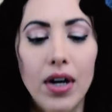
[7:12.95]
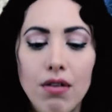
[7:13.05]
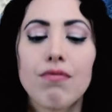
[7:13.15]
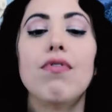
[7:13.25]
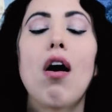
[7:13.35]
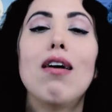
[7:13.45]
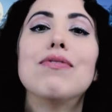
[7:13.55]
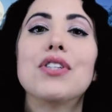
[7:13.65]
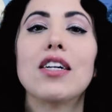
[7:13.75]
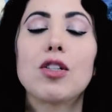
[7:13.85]
It
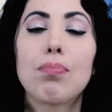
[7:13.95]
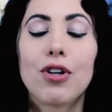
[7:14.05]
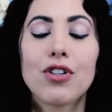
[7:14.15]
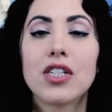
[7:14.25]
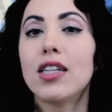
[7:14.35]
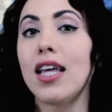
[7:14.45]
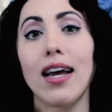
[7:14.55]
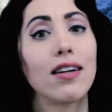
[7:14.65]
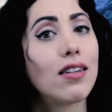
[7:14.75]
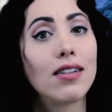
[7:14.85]
evolves us personally
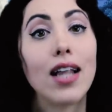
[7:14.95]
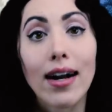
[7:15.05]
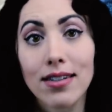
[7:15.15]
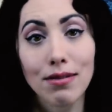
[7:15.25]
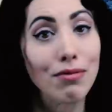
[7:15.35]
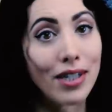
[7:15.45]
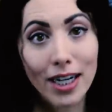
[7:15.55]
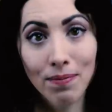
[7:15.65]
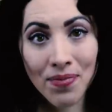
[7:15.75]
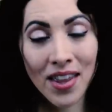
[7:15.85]
and
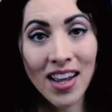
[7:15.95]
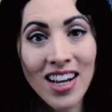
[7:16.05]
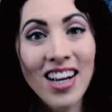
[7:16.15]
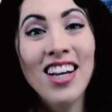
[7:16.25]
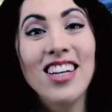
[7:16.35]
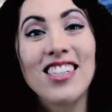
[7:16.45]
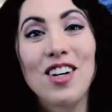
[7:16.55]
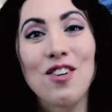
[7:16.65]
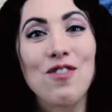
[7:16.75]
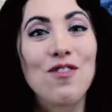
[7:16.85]
collectively.
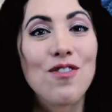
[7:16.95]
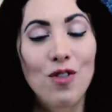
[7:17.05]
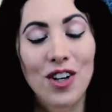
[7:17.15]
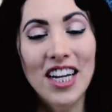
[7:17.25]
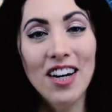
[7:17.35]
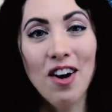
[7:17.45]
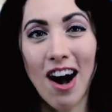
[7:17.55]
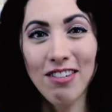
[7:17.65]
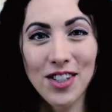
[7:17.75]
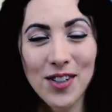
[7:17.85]
So we're getting
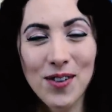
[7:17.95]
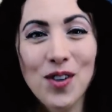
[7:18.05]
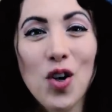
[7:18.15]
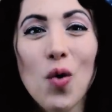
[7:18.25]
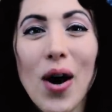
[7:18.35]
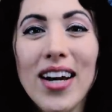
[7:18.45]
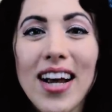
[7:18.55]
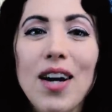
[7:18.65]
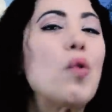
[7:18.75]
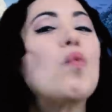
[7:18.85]
off to
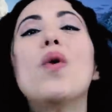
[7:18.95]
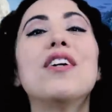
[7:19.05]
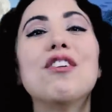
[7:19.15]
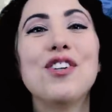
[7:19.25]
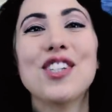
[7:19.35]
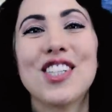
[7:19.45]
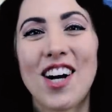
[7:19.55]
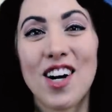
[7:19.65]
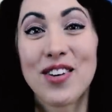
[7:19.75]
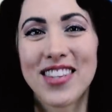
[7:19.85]
quite a wonderful
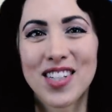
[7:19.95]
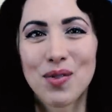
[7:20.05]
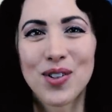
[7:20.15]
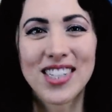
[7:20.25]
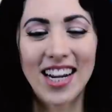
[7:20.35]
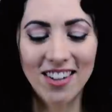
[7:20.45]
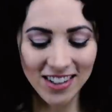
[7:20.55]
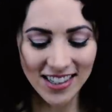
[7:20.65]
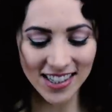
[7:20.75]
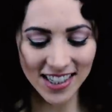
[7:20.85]
start with this moon cycle.
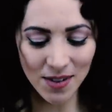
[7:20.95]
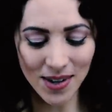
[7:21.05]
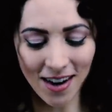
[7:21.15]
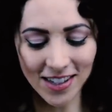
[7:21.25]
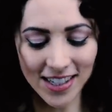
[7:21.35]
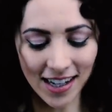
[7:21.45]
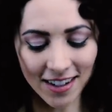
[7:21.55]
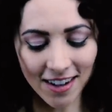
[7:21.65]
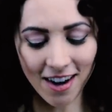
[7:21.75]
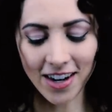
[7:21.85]
Let's see what our
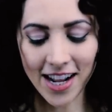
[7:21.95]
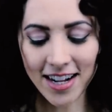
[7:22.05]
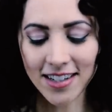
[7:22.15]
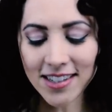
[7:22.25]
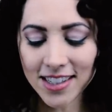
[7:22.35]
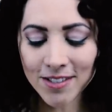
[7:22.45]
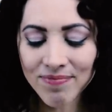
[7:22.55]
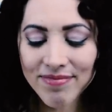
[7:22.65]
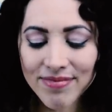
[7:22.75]
second card is.